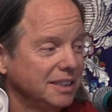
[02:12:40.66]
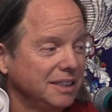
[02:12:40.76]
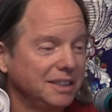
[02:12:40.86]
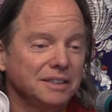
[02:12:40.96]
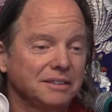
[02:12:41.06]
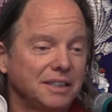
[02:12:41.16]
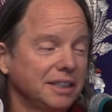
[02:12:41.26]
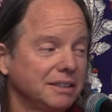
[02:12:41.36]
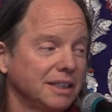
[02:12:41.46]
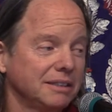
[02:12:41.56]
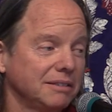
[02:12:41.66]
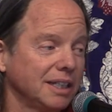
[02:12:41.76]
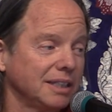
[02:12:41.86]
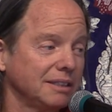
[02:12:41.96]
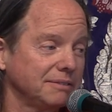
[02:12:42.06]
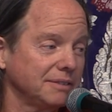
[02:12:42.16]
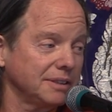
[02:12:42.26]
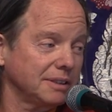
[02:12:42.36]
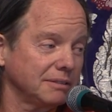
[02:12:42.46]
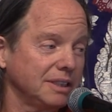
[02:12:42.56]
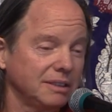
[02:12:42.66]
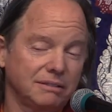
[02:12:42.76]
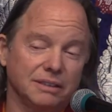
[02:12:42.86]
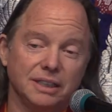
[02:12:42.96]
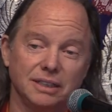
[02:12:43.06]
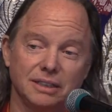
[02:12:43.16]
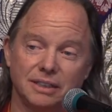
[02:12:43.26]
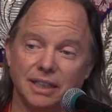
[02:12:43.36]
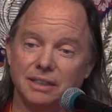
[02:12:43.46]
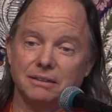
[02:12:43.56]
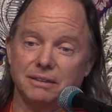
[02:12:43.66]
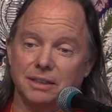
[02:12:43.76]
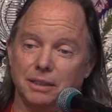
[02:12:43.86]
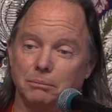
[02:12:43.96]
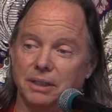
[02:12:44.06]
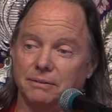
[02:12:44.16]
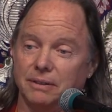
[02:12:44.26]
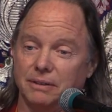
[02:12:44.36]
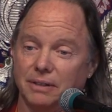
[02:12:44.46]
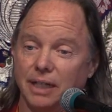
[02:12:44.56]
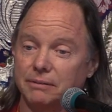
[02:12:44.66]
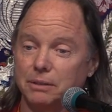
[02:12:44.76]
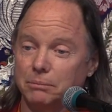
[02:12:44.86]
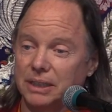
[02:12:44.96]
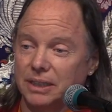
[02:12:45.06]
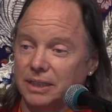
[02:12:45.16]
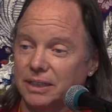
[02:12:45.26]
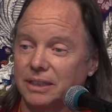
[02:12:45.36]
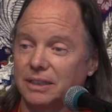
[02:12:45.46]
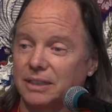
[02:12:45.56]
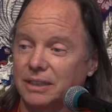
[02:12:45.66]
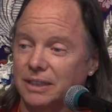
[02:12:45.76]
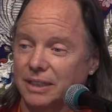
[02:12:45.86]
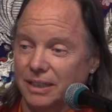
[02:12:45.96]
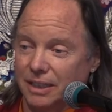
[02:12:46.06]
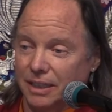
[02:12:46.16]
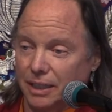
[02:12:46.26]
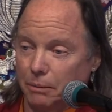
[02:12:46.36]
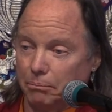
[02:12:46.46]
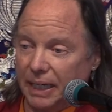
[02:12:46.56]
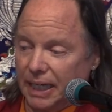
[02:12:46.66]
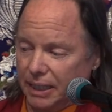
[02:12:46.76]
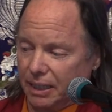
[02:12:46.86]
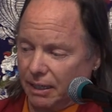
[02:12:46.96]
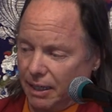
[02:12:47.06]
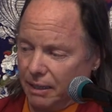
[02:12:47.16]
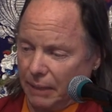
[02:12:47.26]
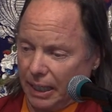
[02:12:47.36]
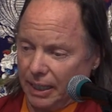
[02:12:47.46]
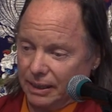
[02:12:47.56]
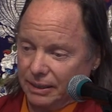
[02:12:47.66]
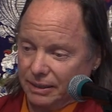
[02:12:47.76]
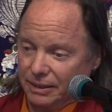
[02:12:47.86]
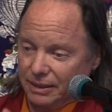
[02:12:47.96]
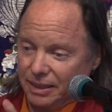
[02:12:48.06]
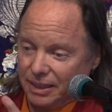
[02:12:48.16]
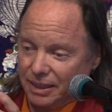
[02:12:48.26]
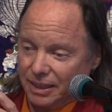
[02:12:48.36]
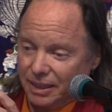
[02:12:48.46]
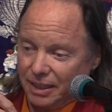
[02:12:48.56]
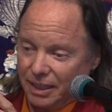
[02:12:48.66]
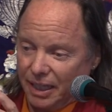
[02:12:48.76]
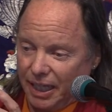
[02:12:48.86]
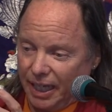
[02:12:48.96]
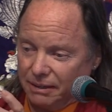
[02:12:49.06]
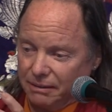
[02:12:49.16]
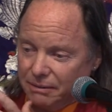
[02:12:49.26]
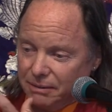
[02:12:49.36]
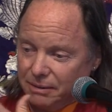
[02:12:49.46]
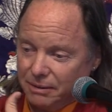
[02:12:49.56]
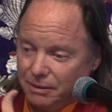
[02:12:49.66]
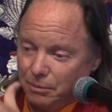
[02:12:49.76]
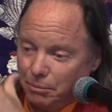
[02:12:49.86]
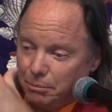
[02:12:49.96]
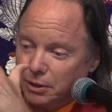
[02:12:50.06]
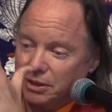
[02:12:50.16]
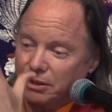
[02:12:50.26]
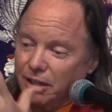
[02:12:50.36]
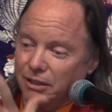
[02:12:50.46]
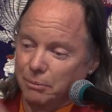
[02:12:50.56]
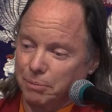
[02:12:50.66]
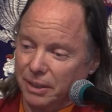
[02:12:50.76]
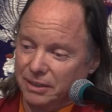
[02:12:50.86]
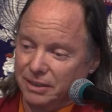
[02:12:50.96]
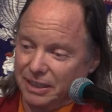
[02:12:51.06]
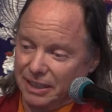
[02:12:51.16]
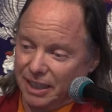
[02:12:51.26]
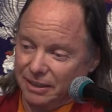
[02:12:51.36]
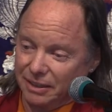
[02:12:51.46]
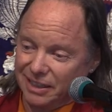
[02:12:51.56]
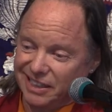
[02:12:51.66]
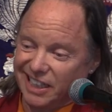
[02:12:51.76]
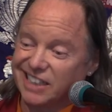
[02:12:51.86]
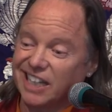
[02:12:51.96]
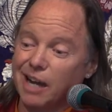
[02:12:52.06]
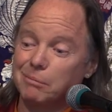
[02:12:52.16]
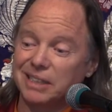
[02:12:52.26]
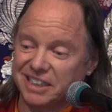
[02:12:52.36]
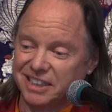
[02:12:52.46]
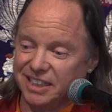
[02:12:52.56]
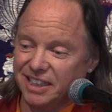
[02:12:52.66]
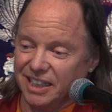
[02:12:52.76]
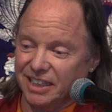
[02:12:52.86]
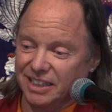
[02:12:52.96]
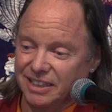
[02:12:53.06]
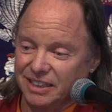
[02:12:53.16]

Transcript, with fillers: You know, thank you, Adriana, for the green drinks. Thank you, Jigme, for driving me here. The main karma that puts all the parts together, says Kamalashila,